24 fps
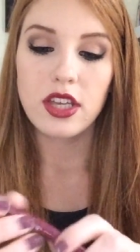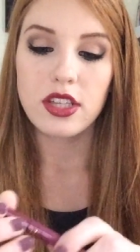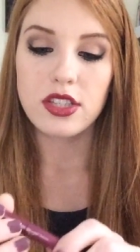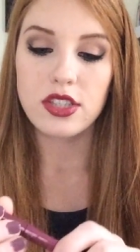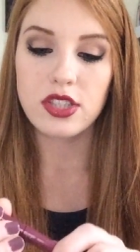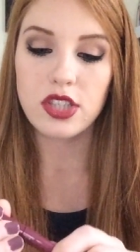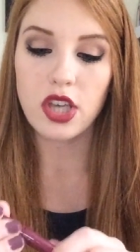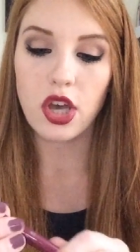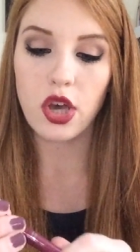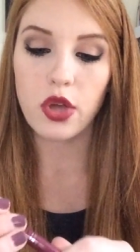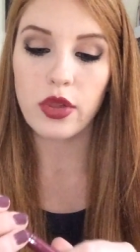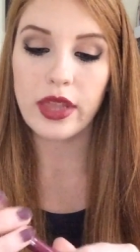
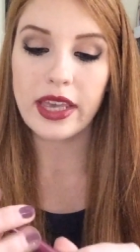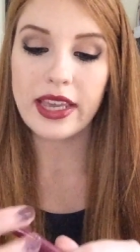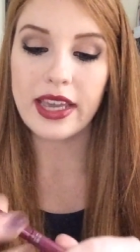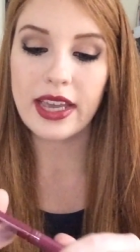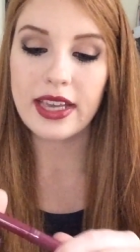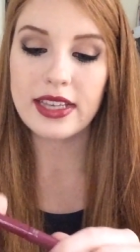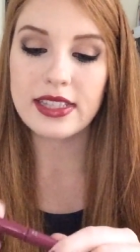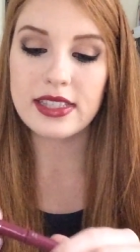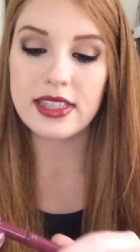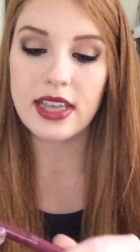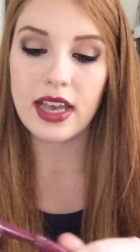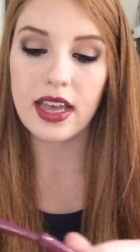So like
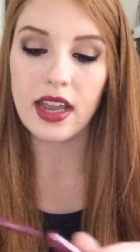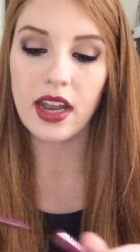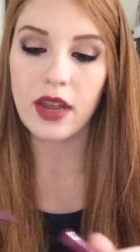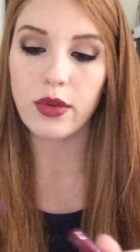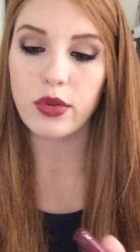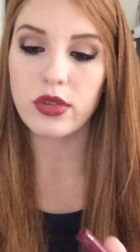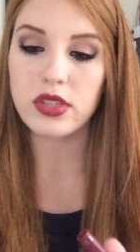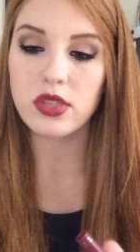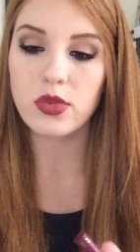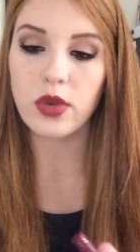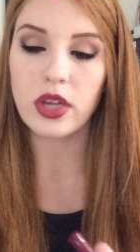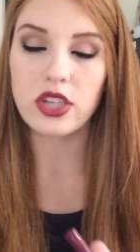I said, I
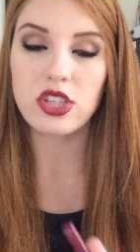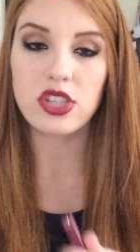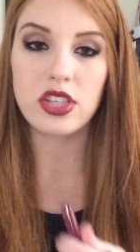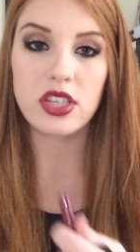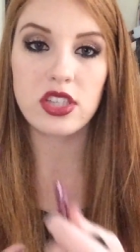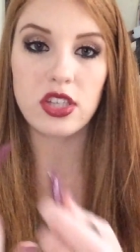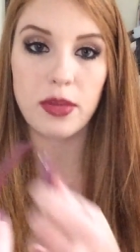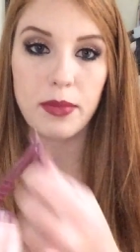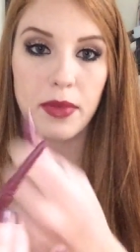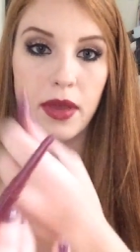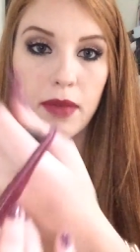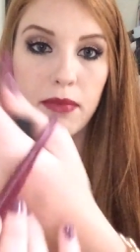will swatch
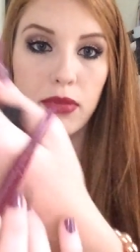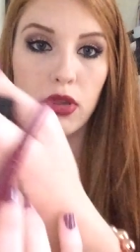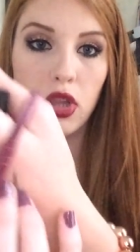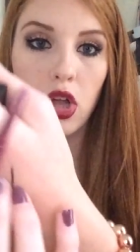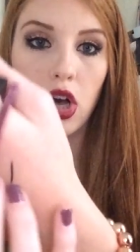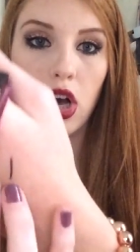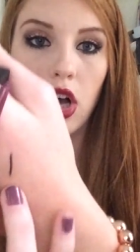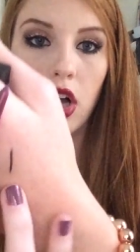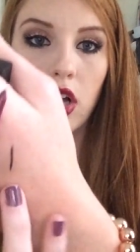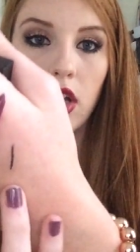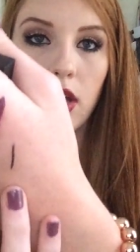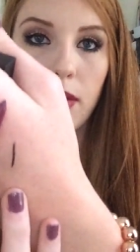these on my
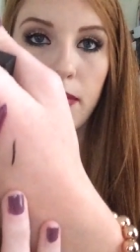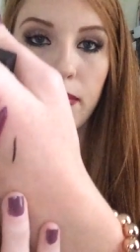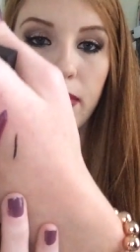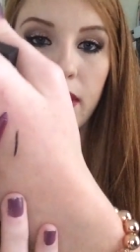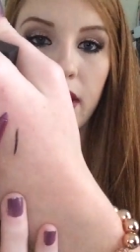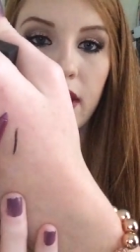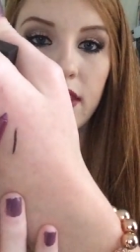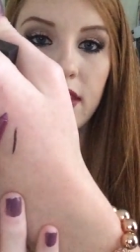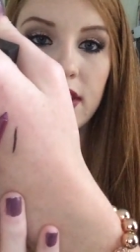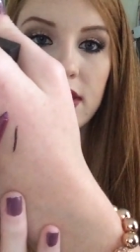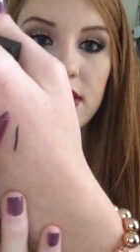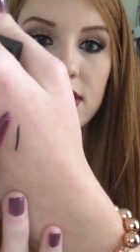blog,
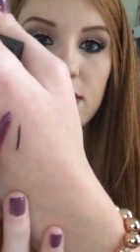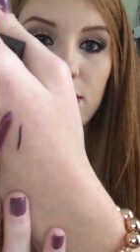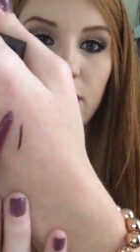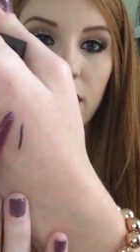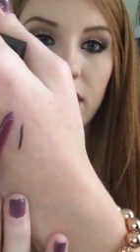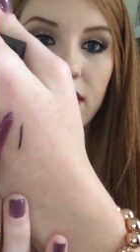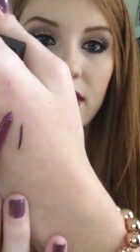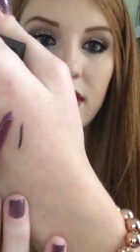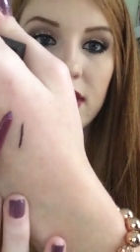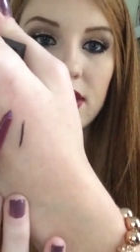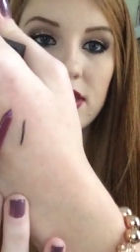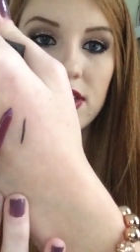but this is
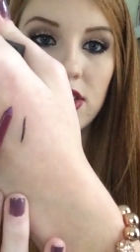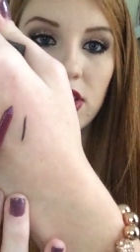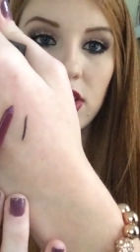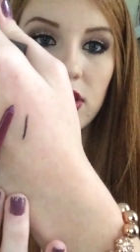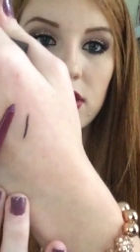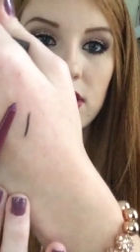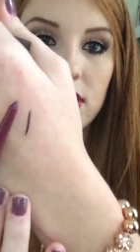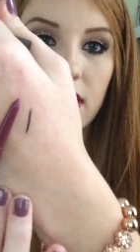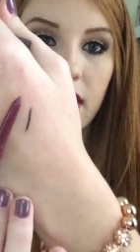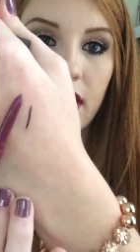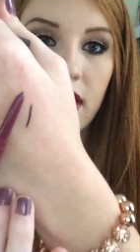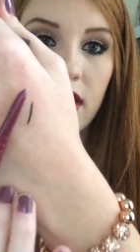what this
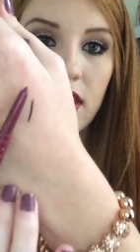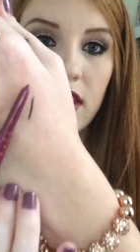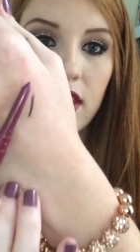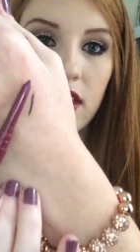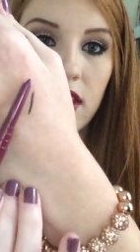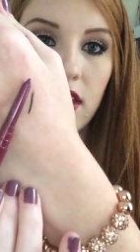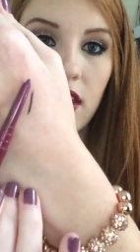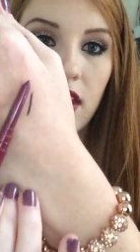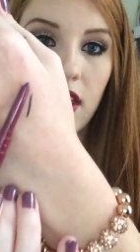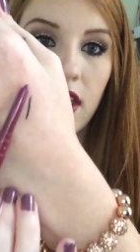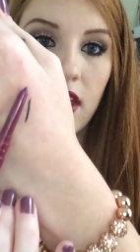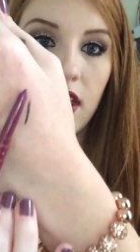looks
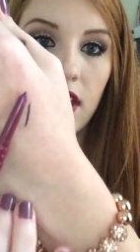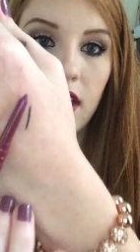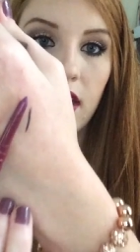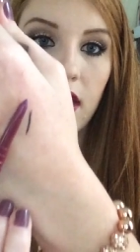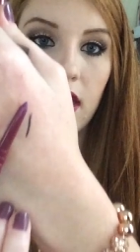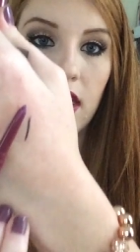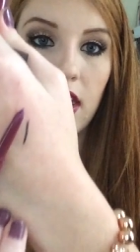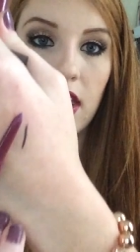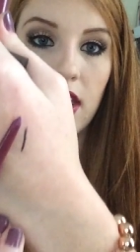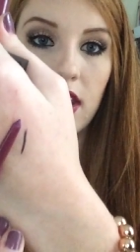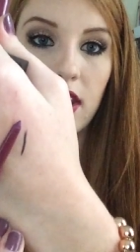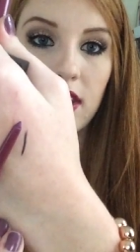like.
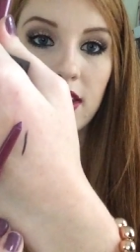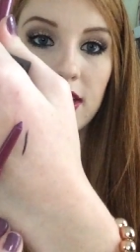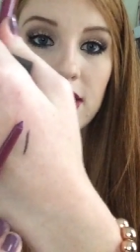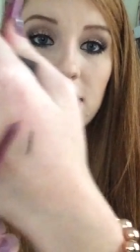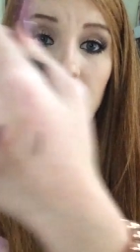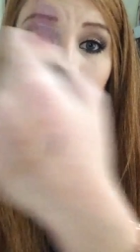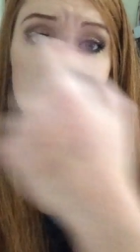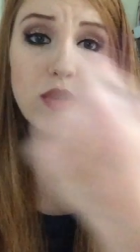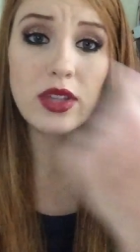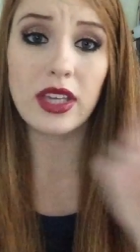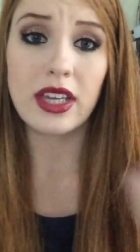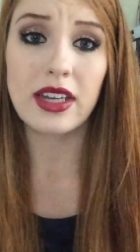And these
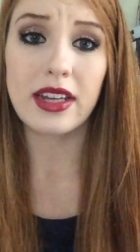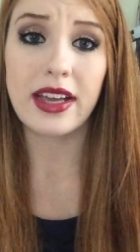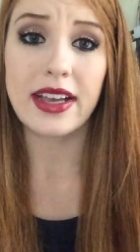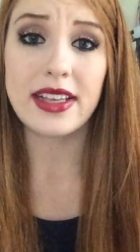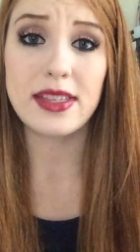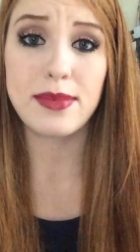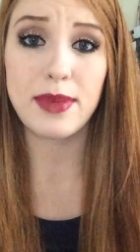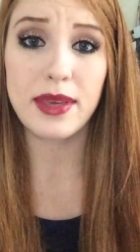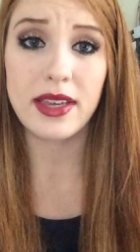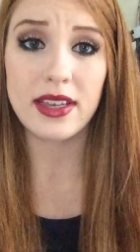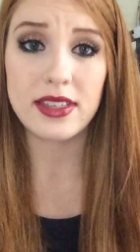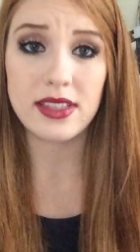are really
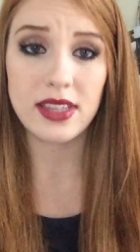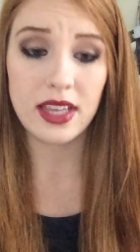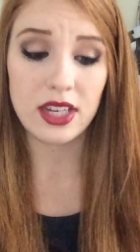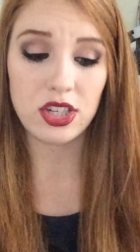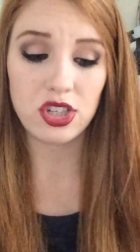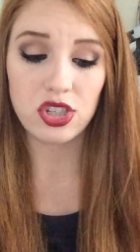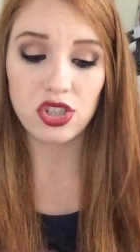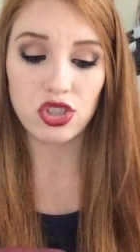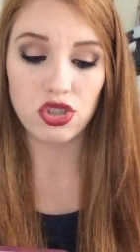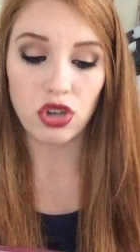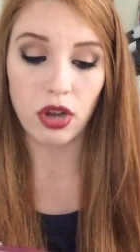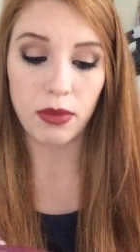nice because they
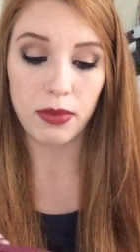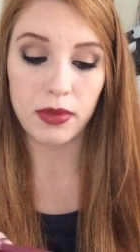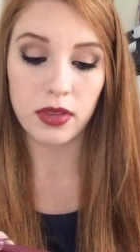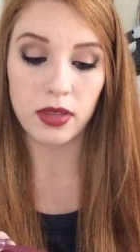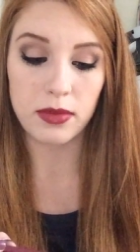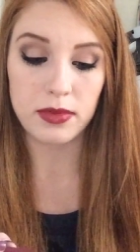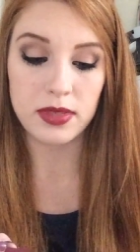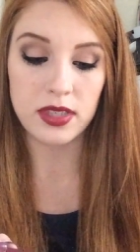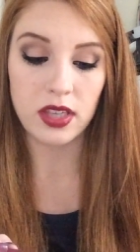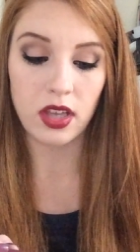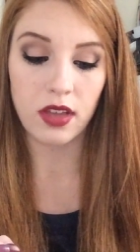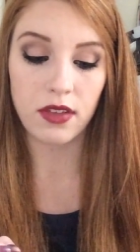just sharpen
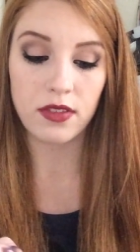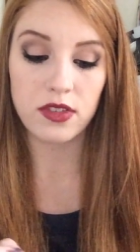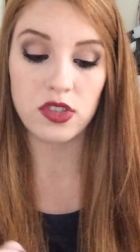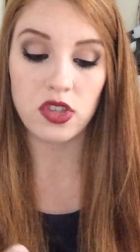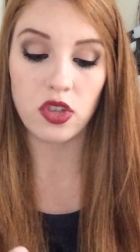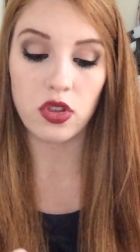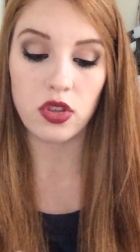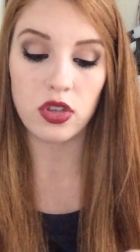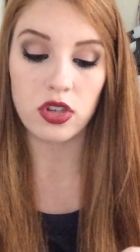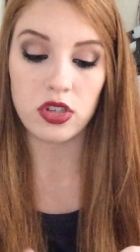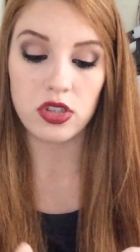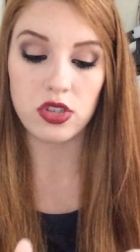themselves,
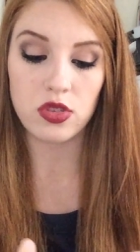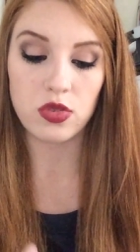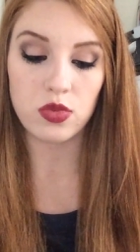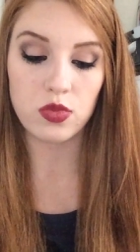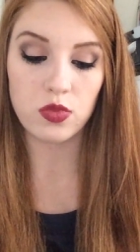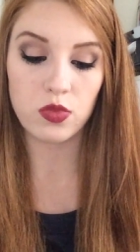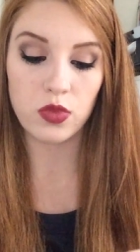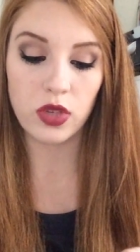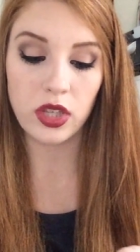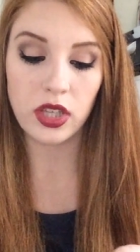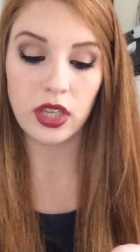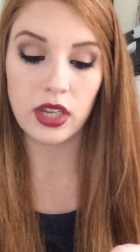so there's
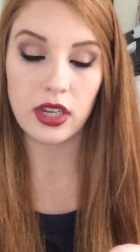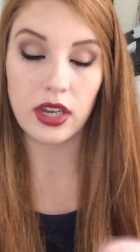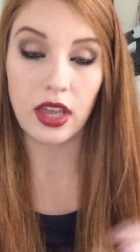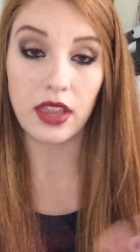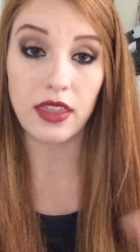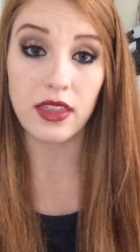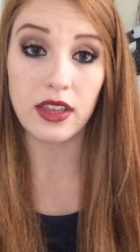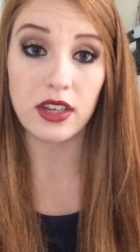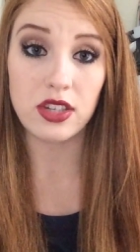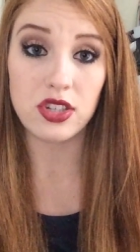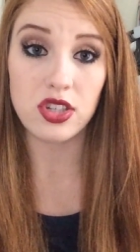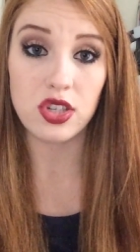really
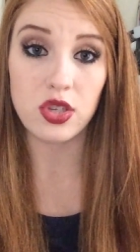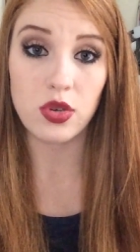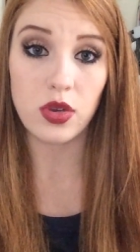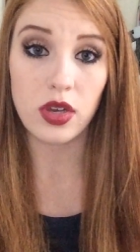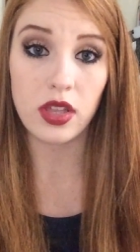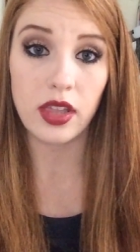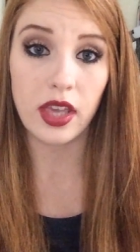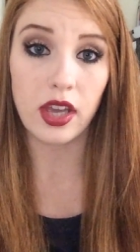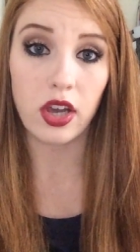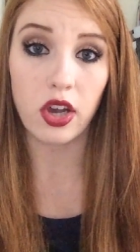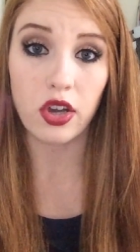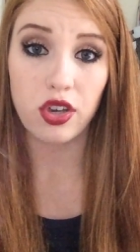nothing to
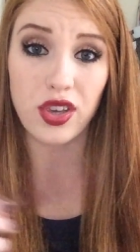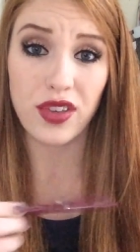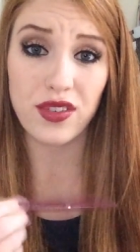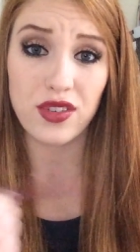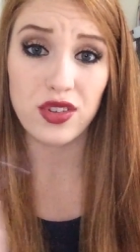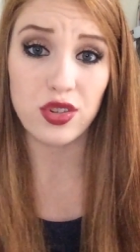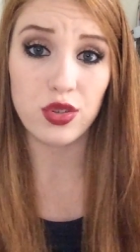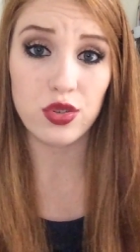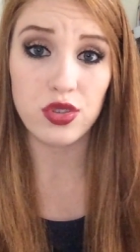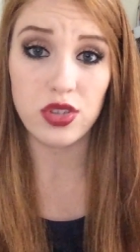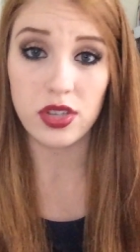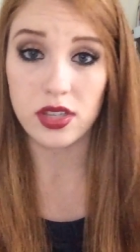it. Like, all you have to
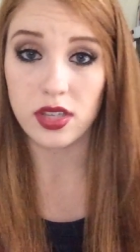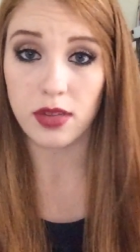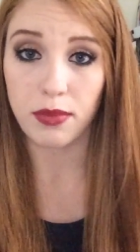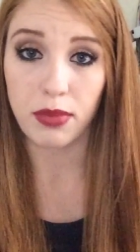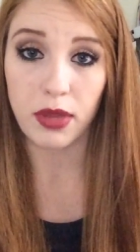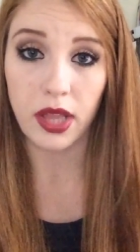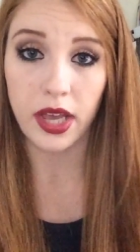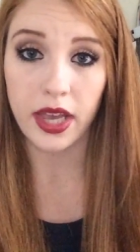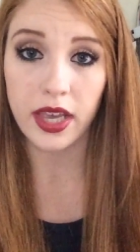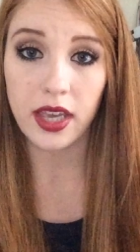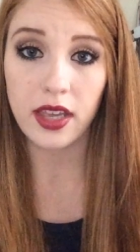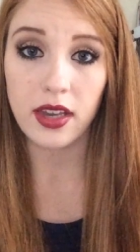do is just
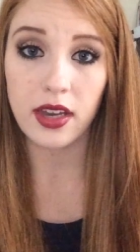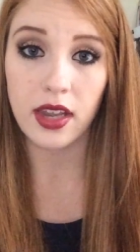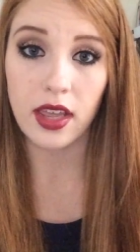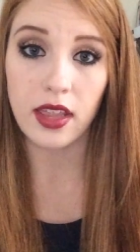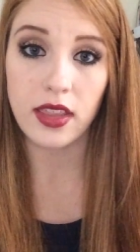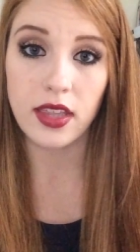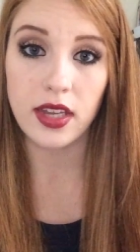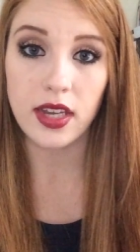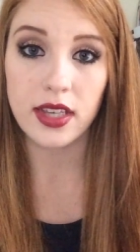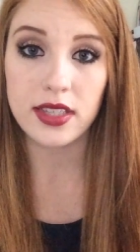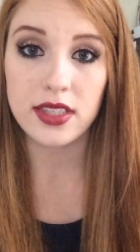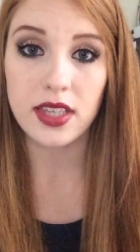apply it,
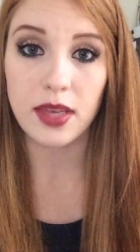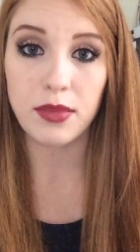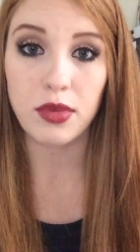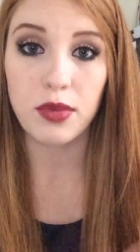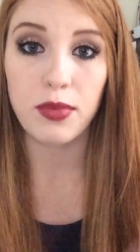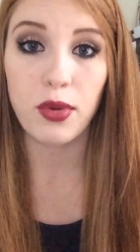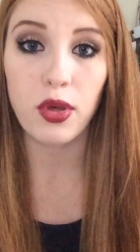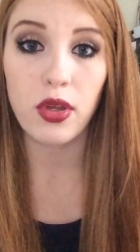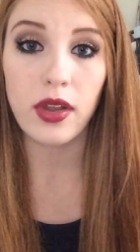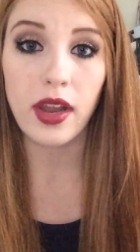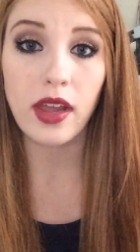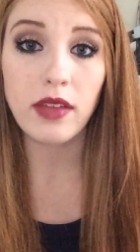and the next time you
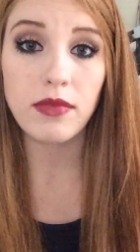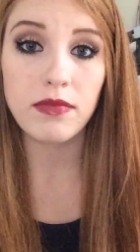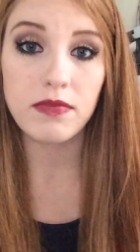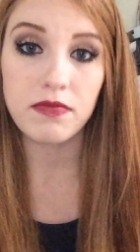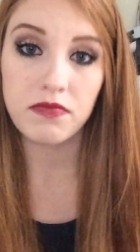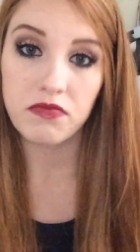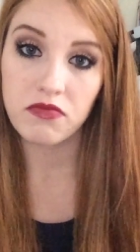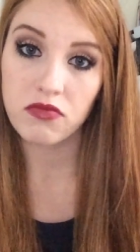pull it out,